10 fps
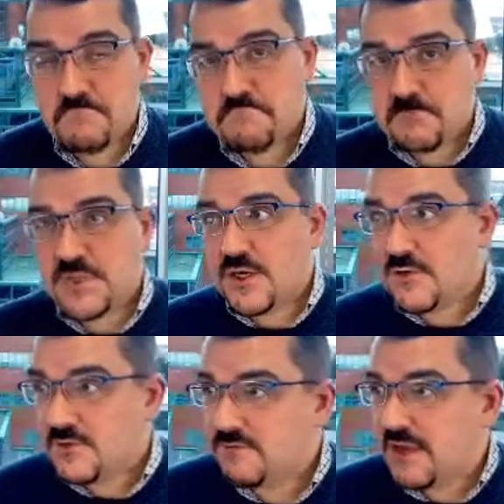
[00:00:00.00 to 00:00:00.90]

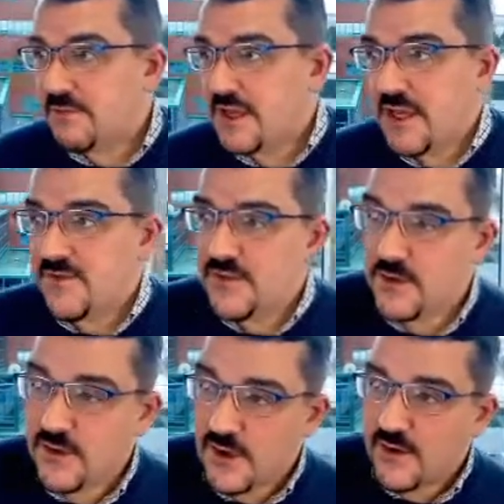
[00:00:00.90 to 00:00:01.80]
So maybe if you
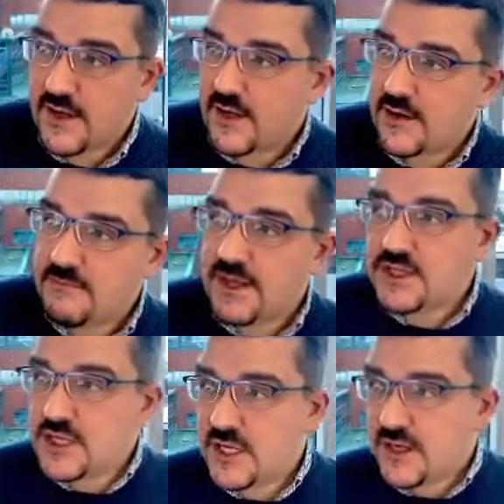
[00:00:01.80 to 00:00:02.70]
are in
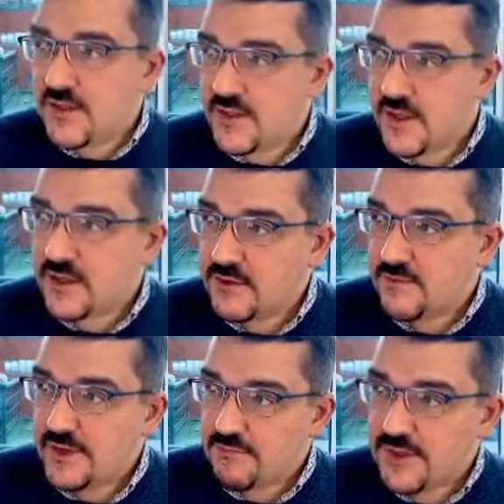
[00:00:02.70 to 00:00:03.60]
Beijing, I think you'd
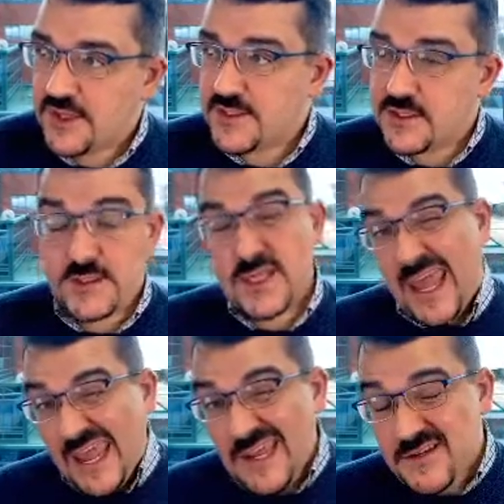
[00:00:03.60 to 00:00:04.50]
be
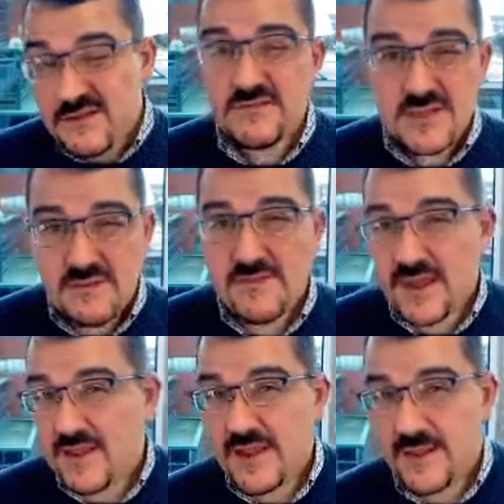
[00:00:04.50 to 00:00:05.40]
+8, something
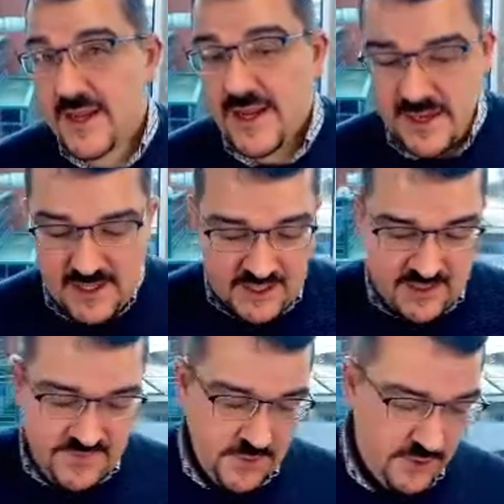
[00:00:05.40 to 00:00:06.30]
like that.
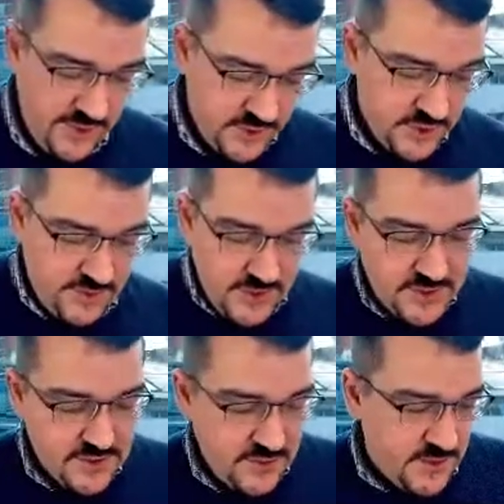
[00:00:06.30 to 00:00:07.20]
If you were in
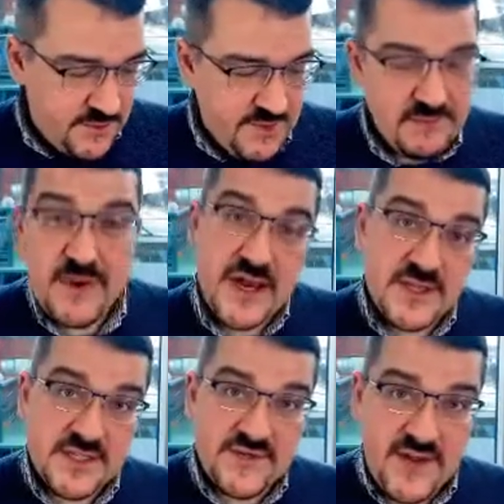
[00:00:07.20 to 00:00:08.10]
Toronto, you'd be
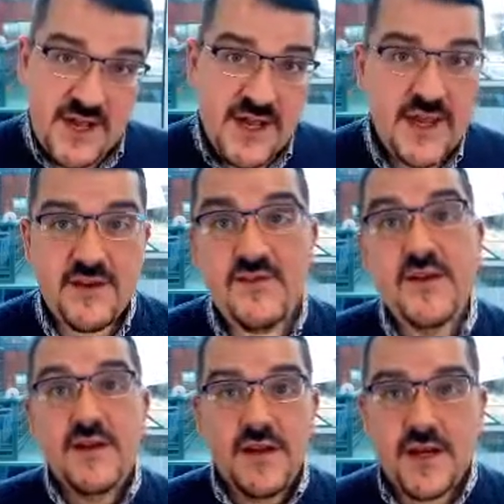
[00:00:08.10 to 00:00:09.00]
-5.
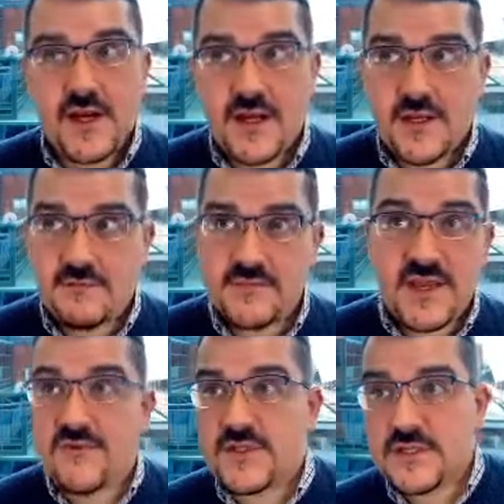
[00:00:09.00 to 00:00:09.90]
San
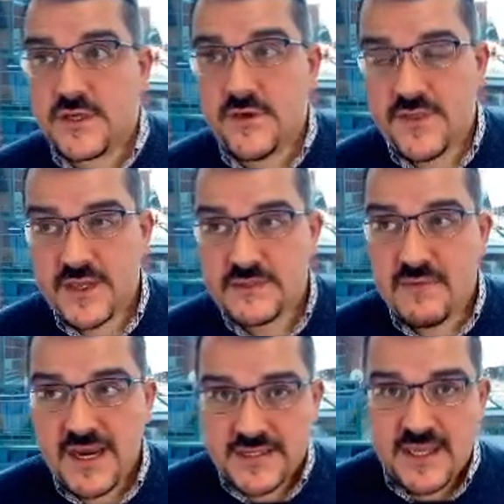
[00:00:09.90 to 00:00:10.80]
Francisco, I think, is
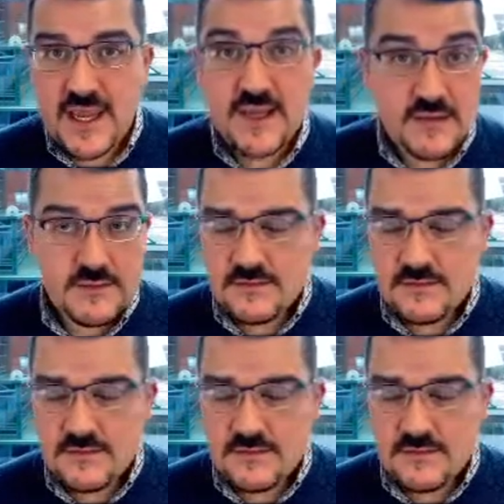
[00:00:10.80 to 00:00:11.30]
-8.